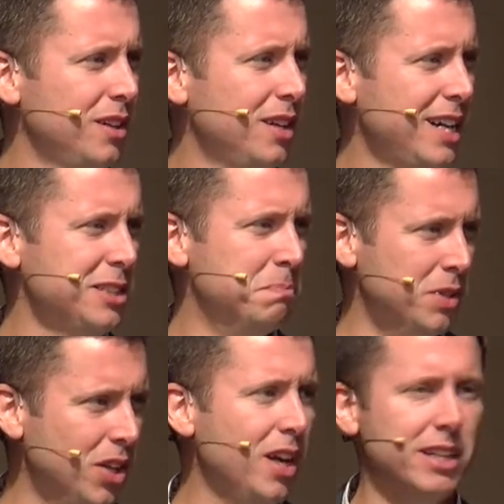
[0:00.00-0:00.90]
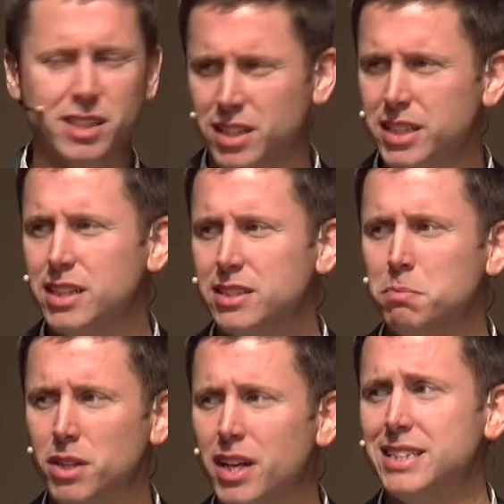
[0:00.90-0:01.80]
How does blood cleanse?
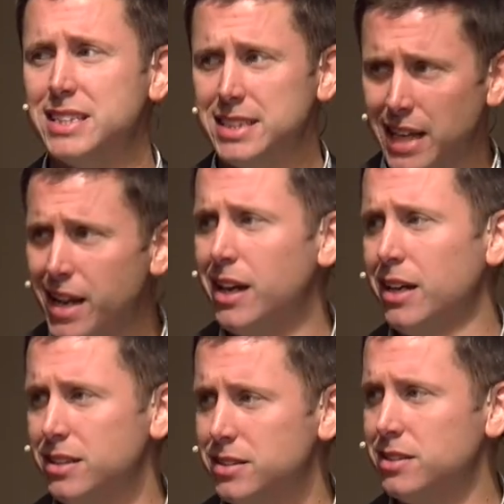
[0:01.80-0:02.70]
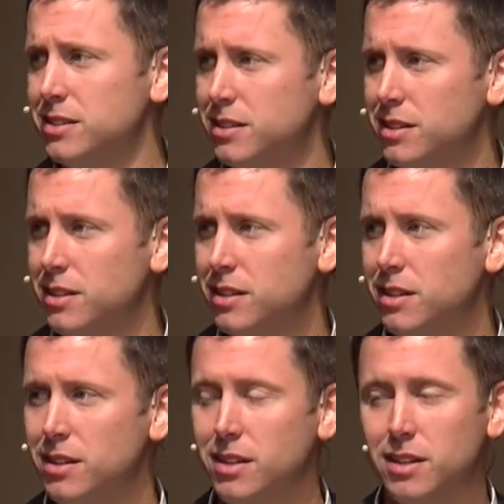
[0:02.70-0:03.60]
Blood stains,
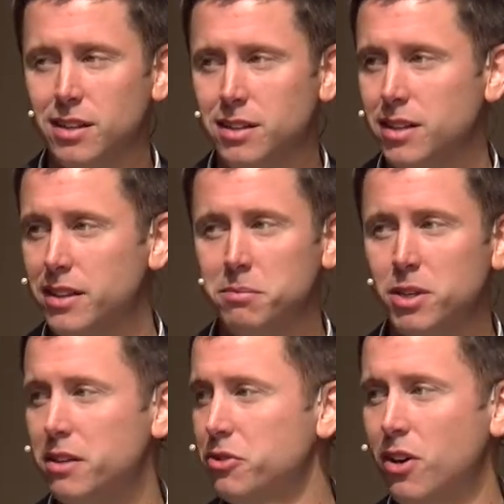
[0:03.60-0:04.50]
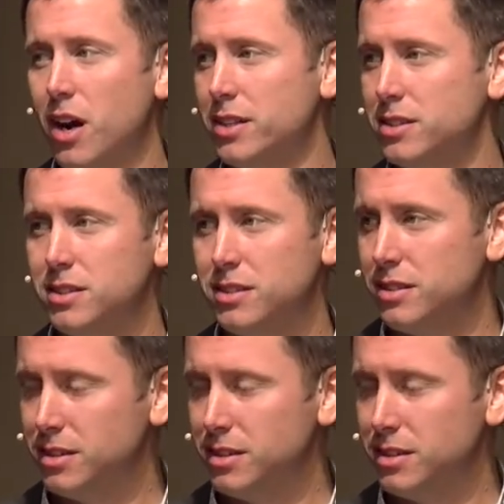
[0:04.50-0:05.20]
not the blood of Christ.